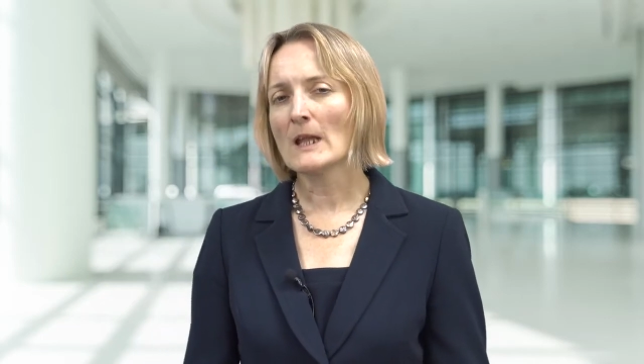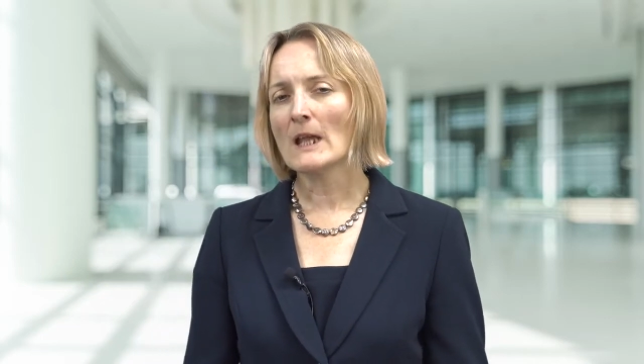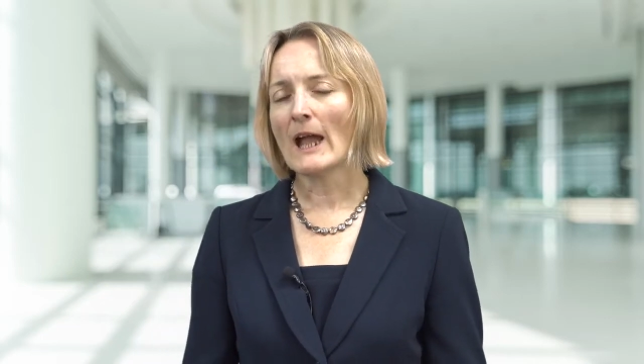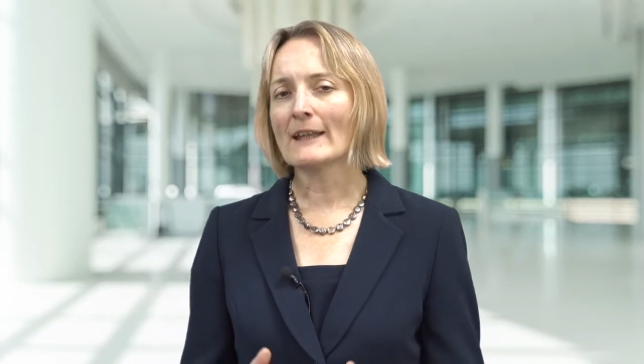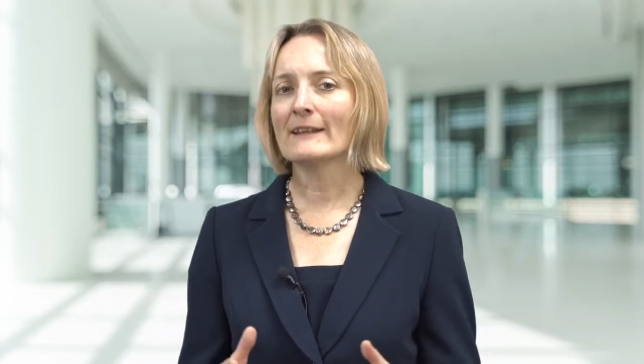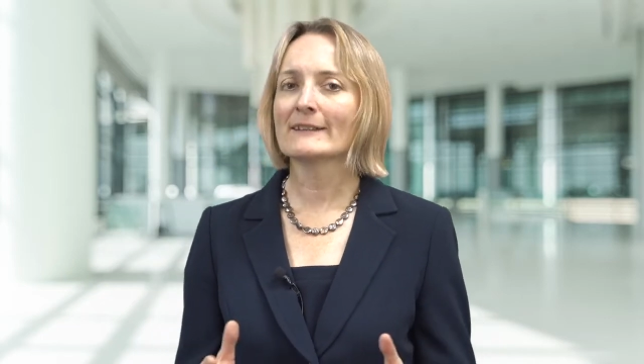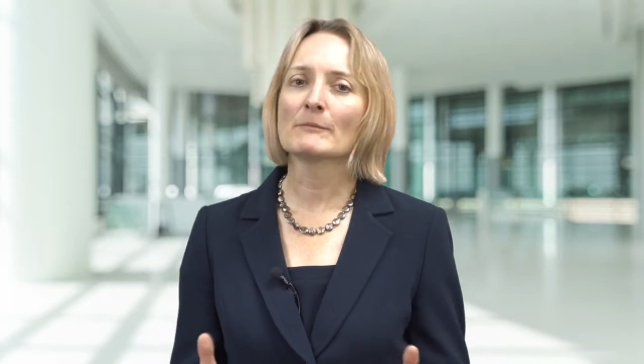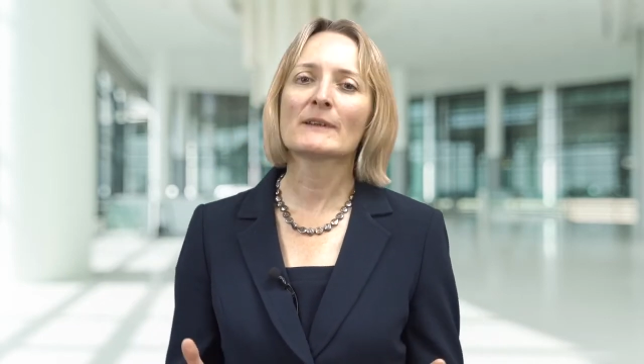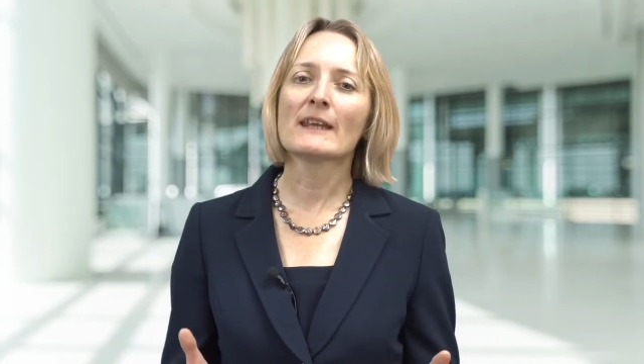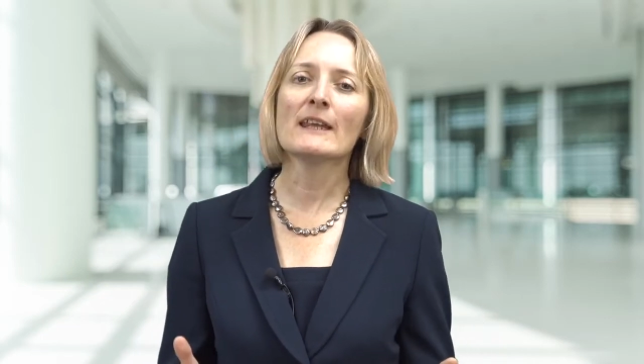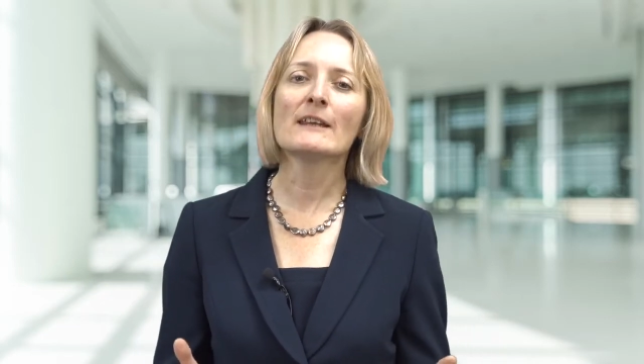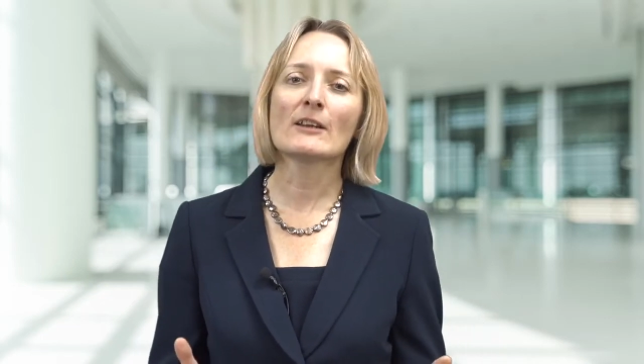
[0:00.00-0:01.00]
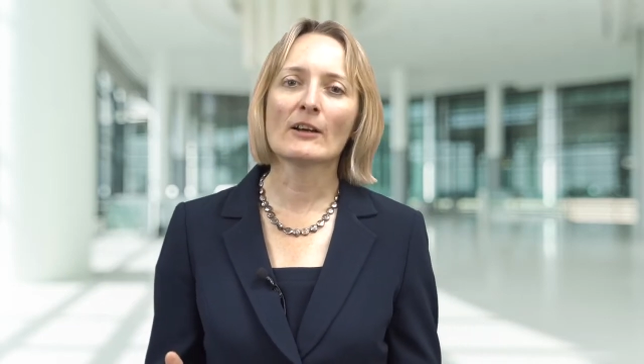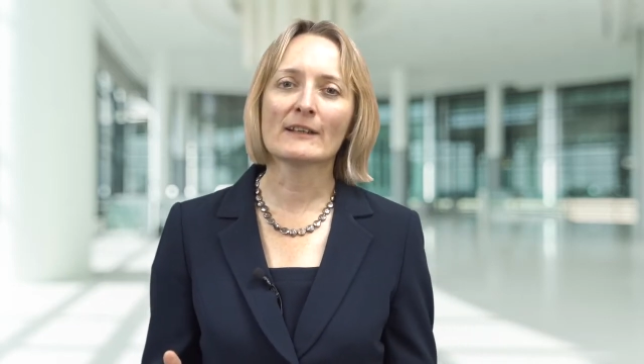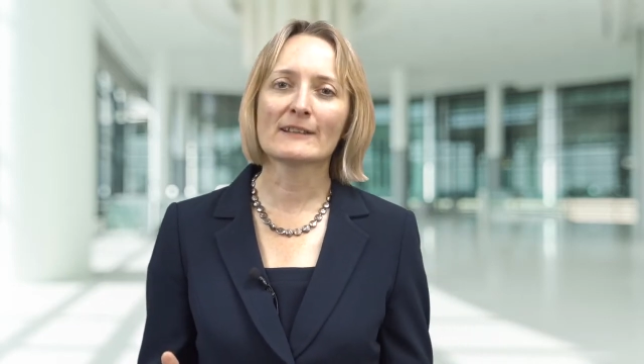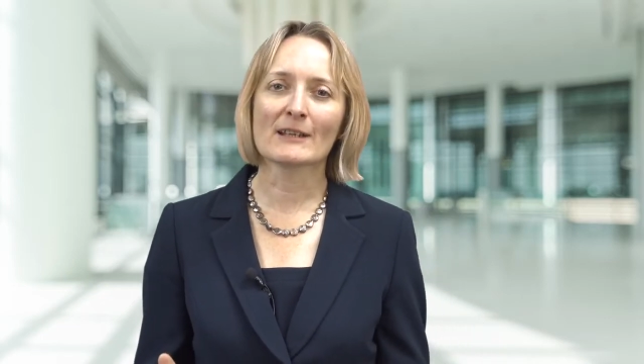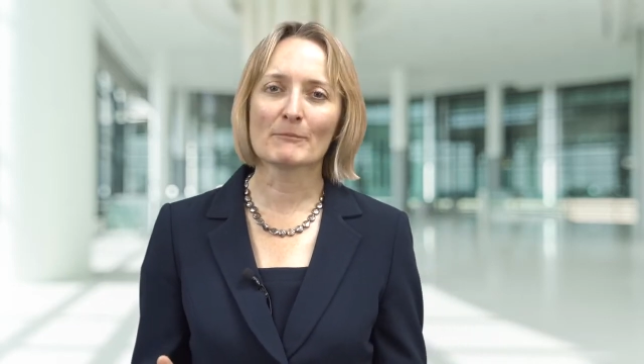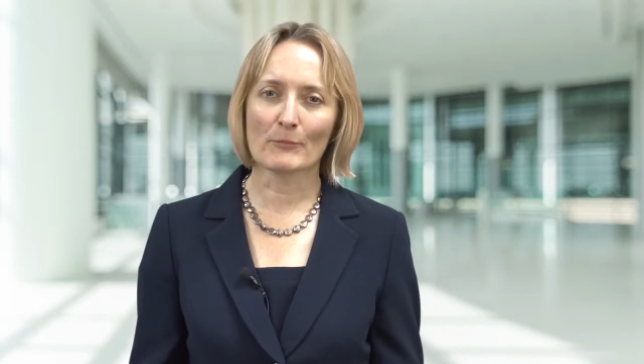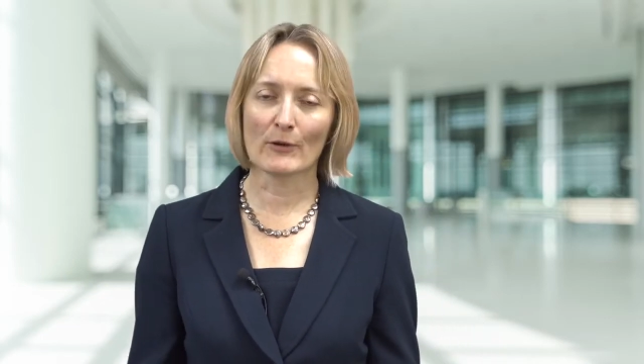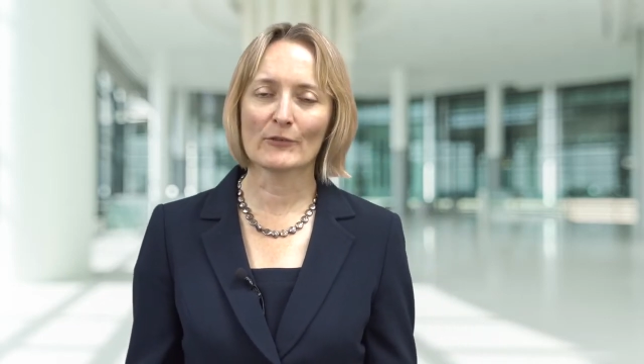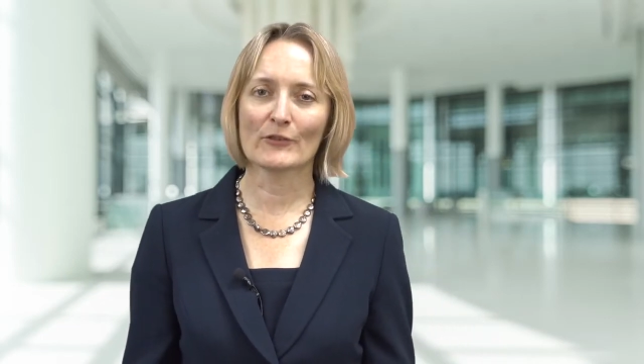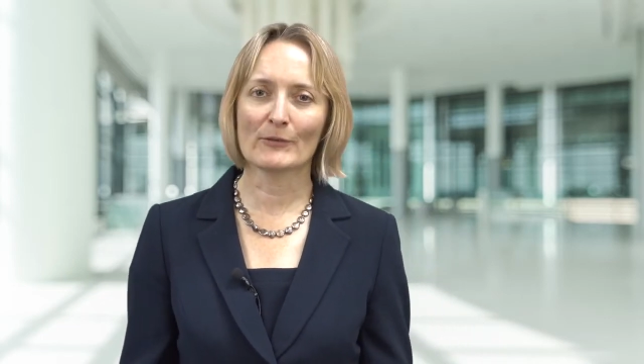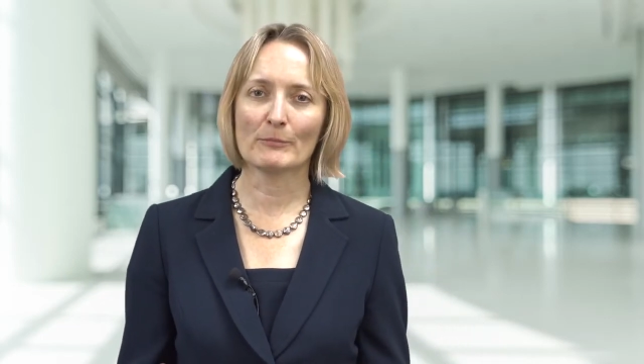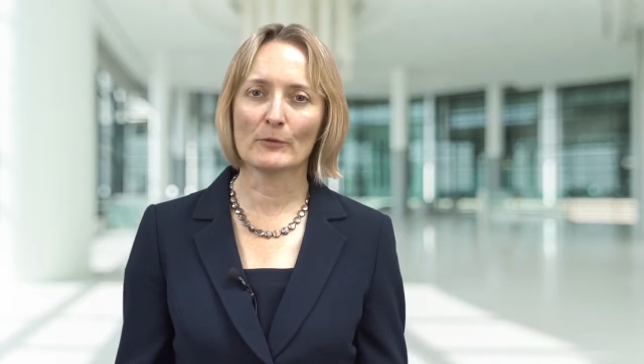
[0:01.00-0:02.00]
And there's some key guiding
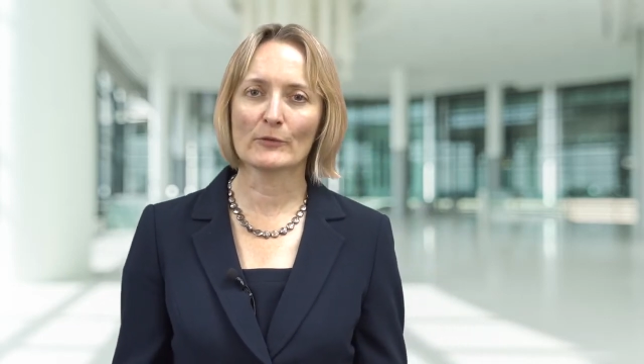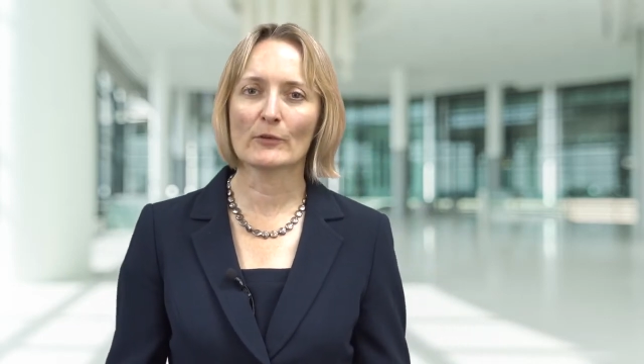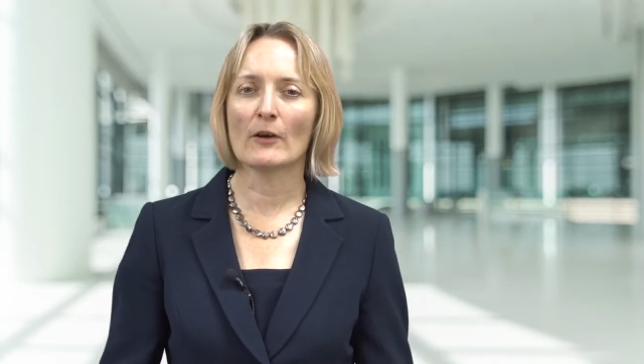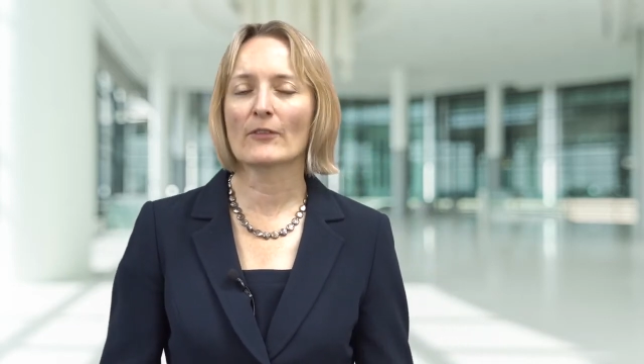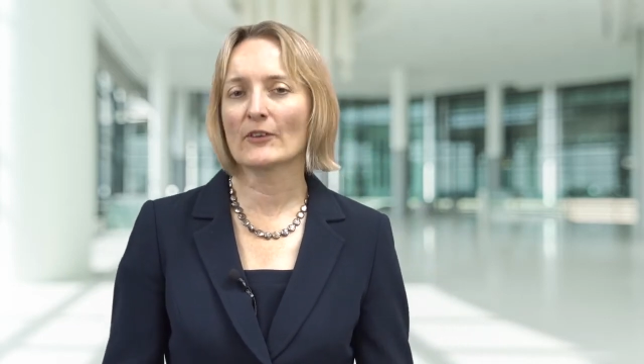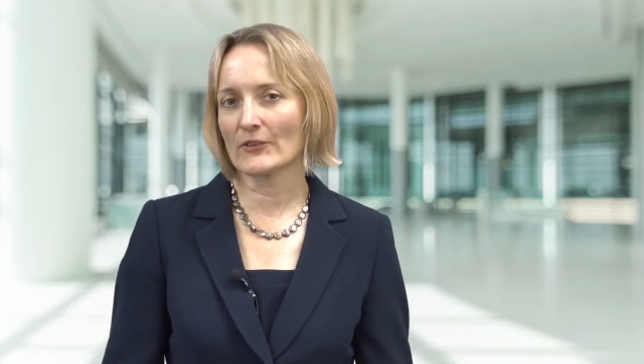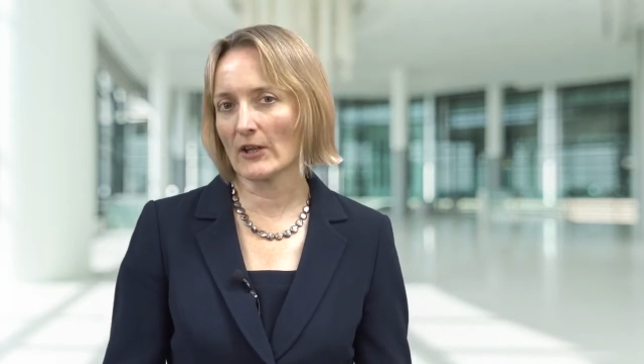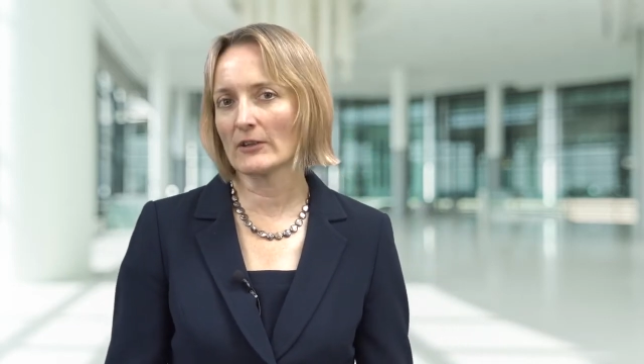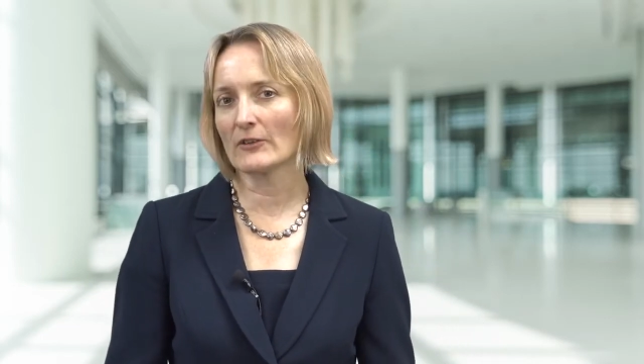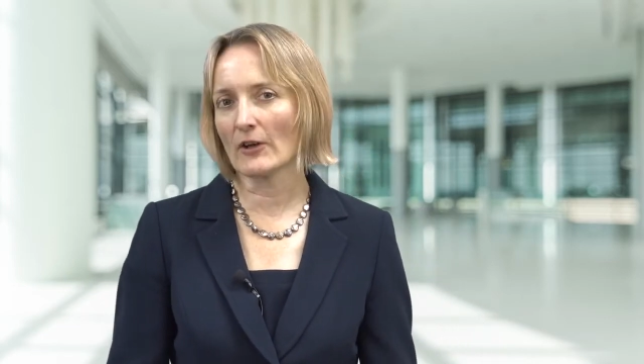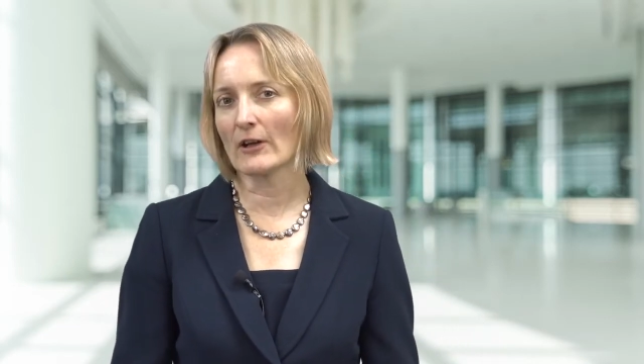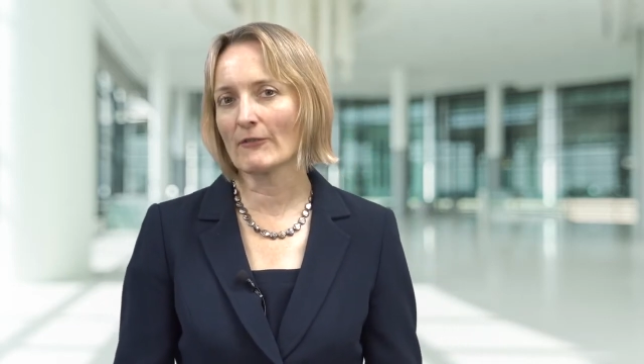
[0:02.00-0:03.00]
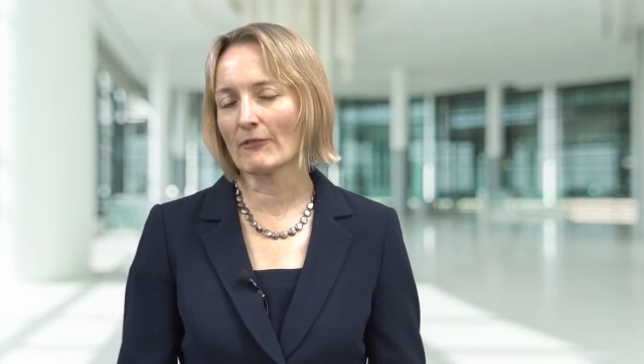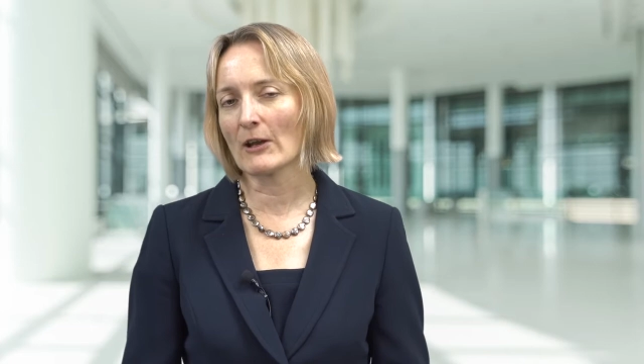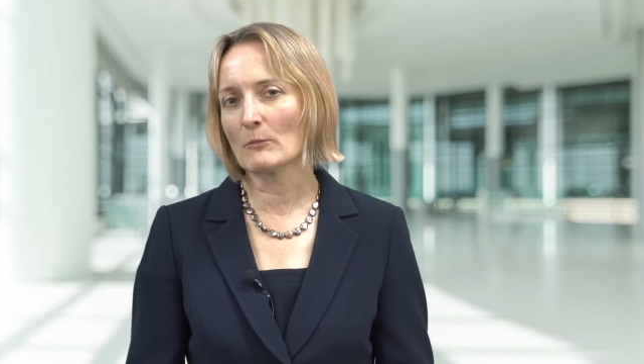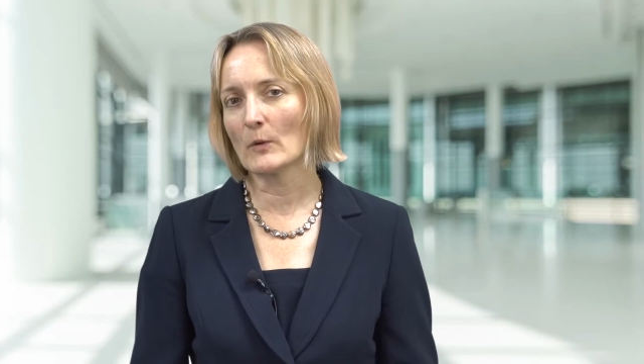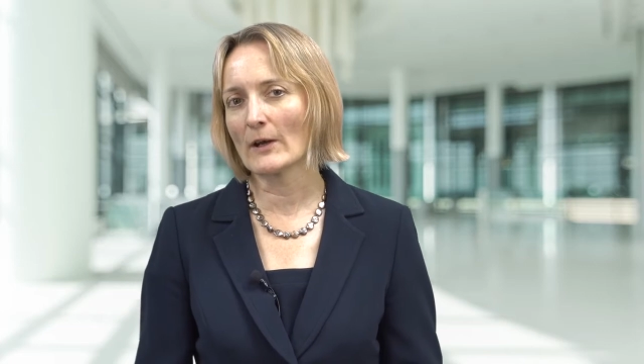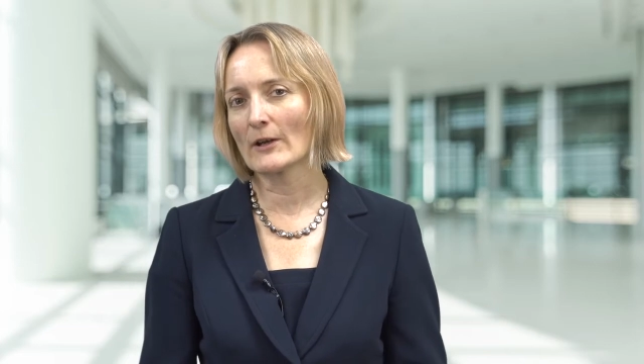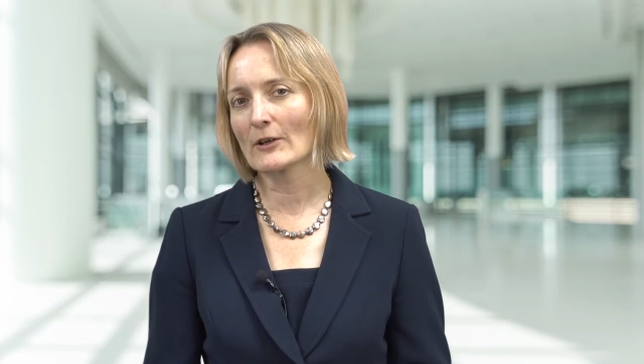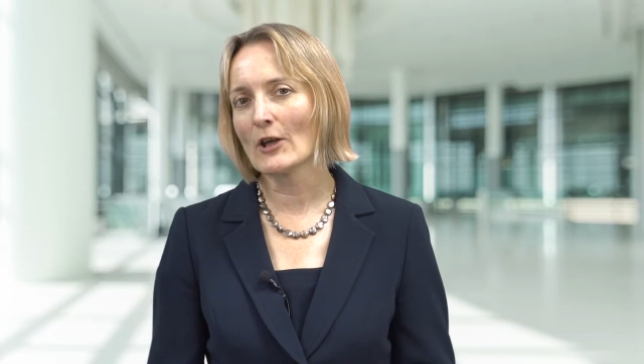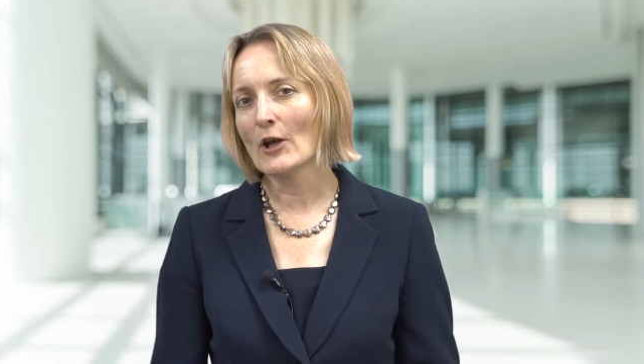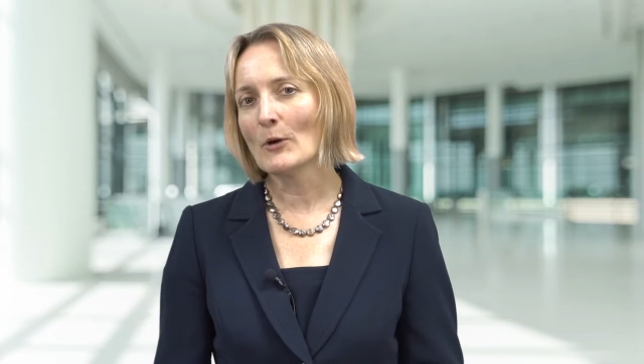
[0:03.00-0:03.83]
principles of the Sendai Framework